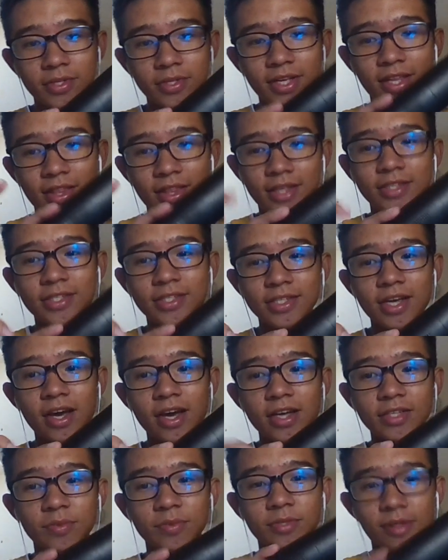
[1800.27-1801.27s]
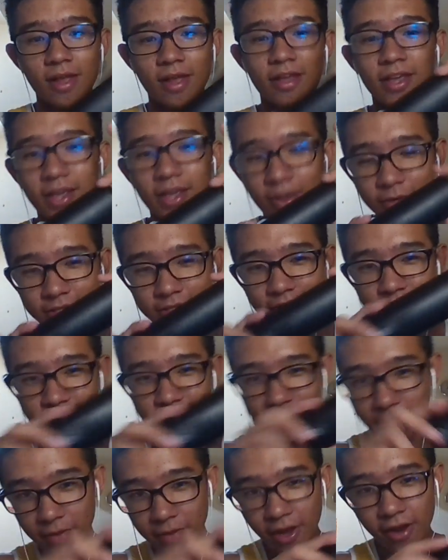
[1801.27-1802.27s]
like this size. It was the
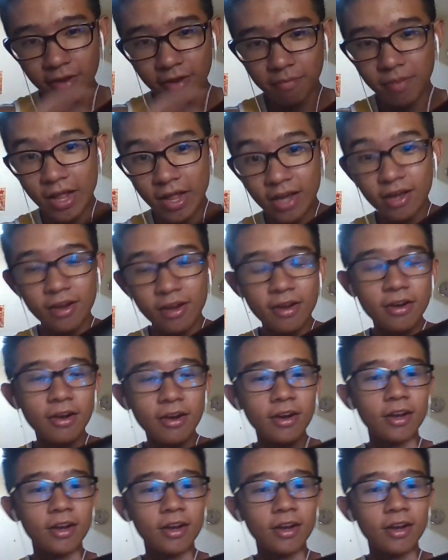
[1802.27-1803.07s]
same color, black color,